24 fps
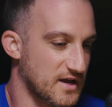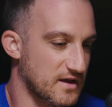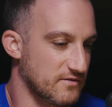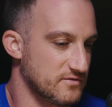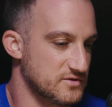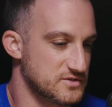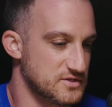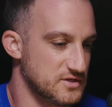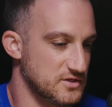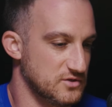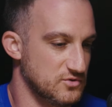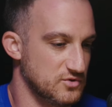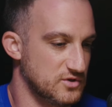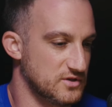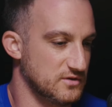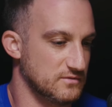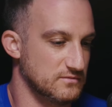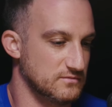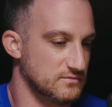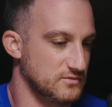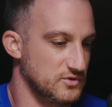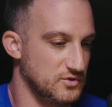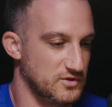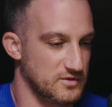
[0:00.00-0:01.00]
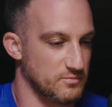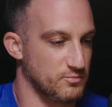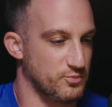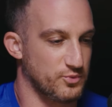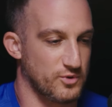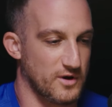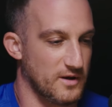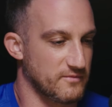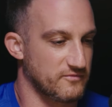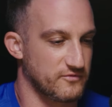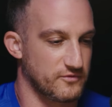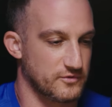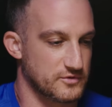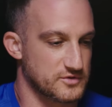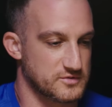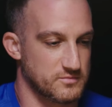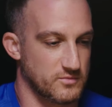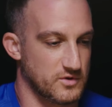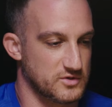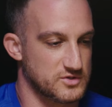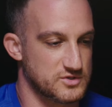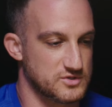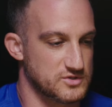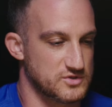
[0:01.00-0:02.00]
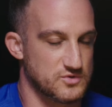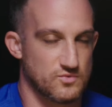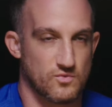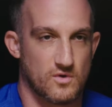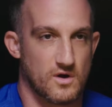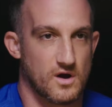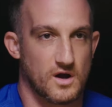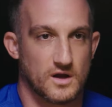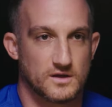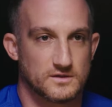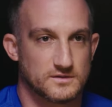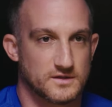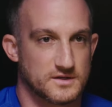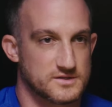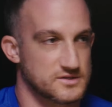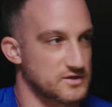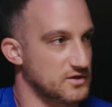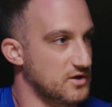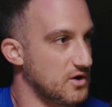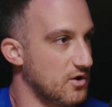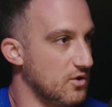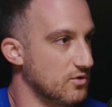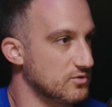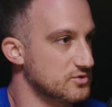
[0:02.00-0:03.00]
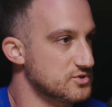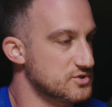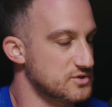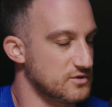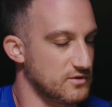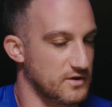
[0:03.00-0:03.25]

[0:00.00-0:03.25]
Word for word: Obviously, you can you can prep for as much as you want as a coach.